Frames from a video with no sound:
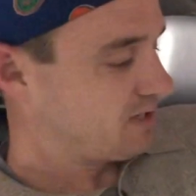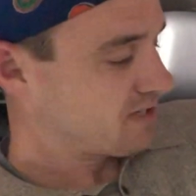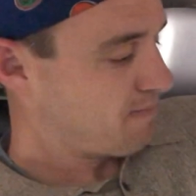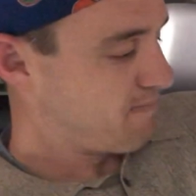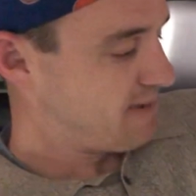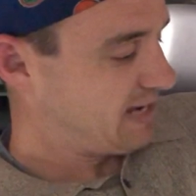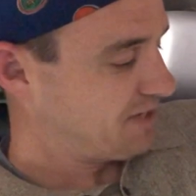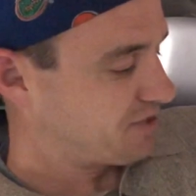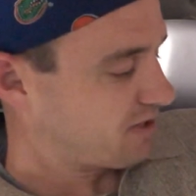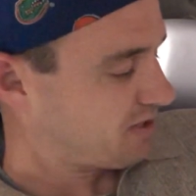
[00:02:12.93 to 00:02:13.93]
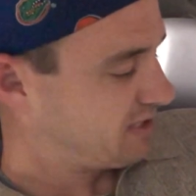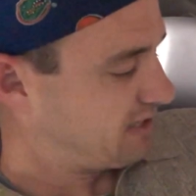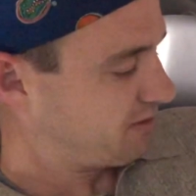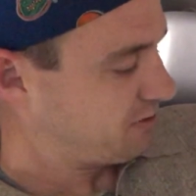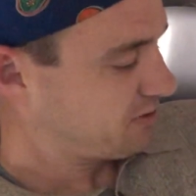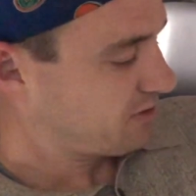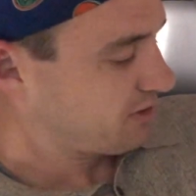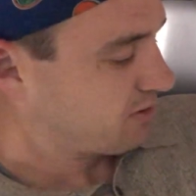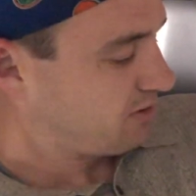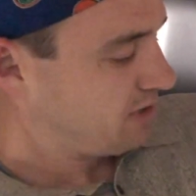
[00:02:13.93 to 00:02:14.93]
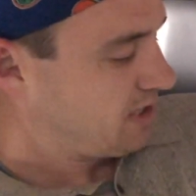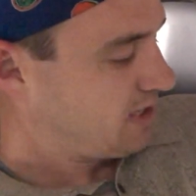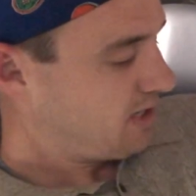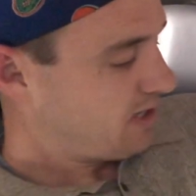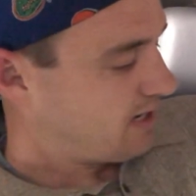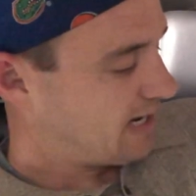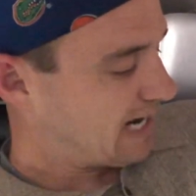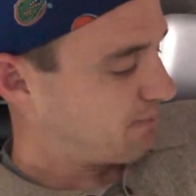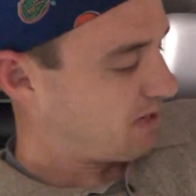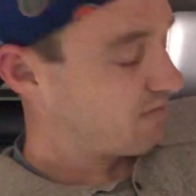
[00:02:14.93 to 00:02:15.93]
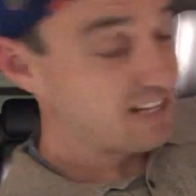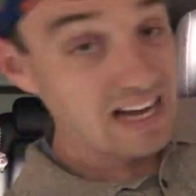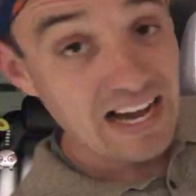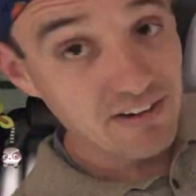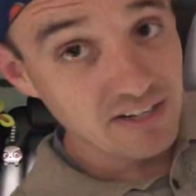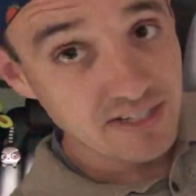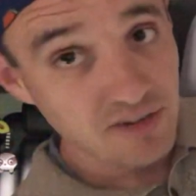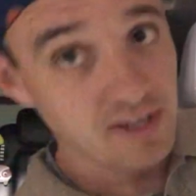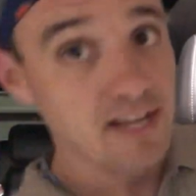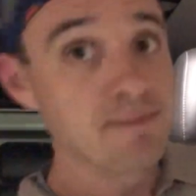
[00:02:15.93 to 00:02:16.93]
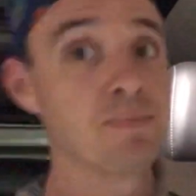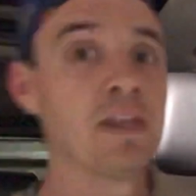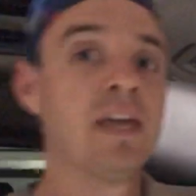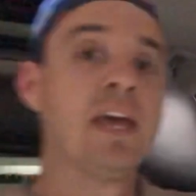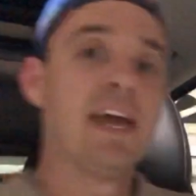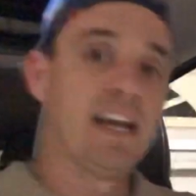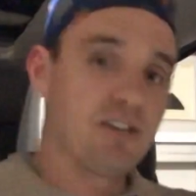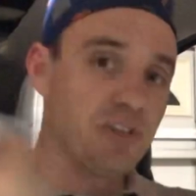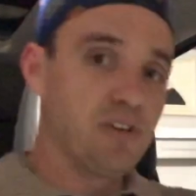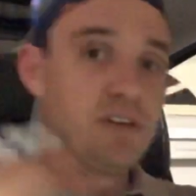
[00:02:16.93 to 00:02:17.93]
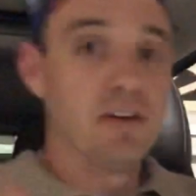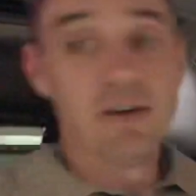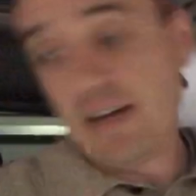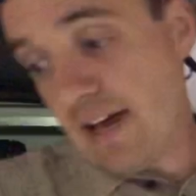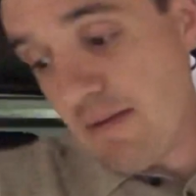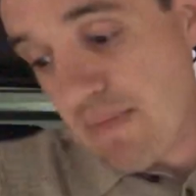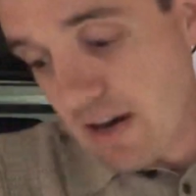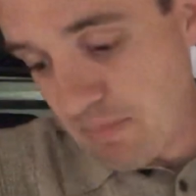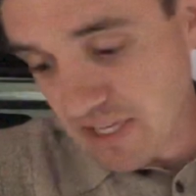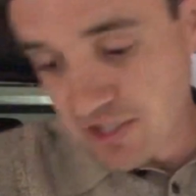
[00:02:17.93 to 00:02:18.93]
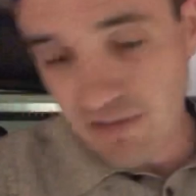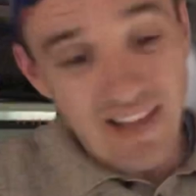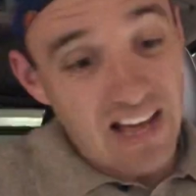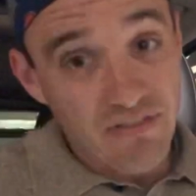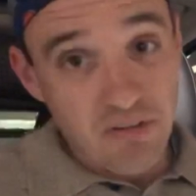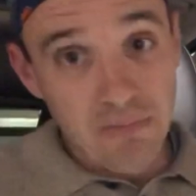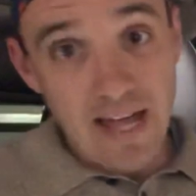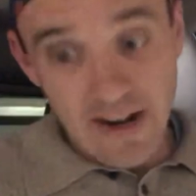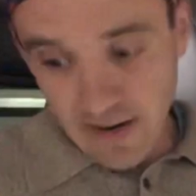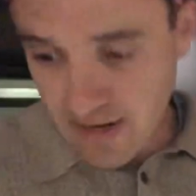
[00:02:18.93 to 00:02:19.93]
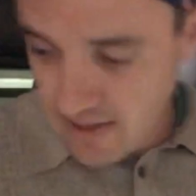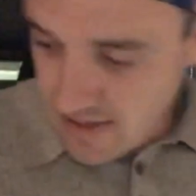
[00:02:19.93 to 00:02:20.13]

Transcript: this major arterial circle of the iris, okay? And I'll show you a better picture of that from Netter,